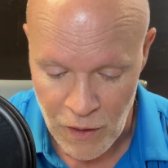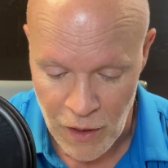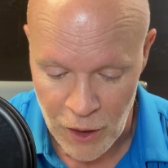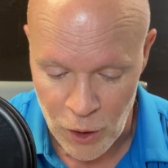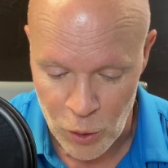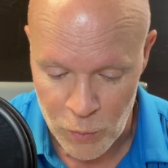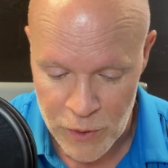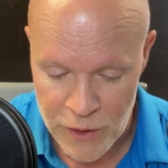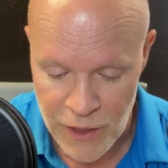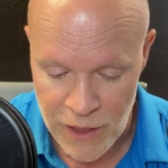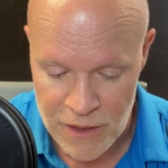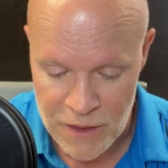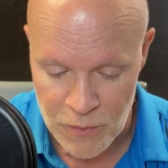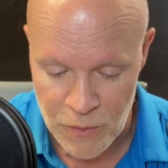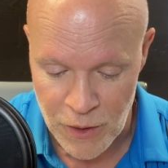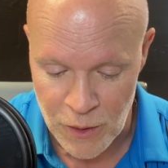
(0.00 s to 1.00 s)
I hope you take
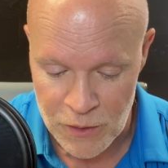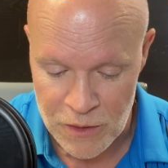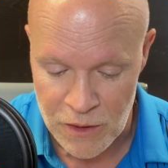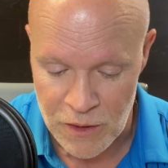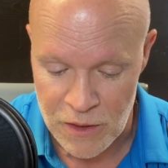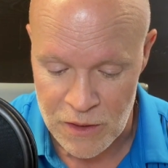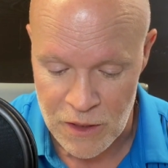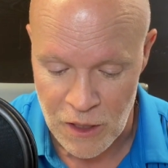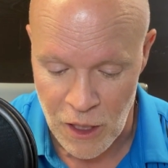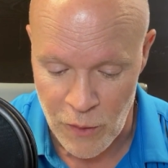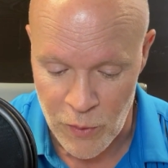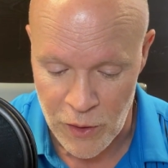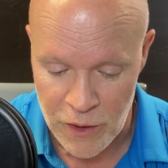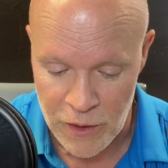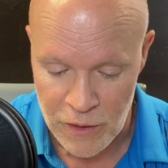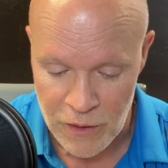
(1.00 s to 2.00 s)
some notes in this
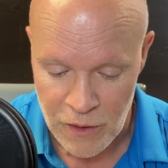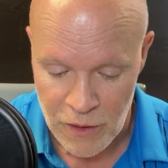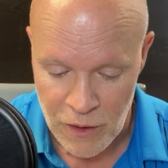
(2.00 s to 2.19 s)
topic,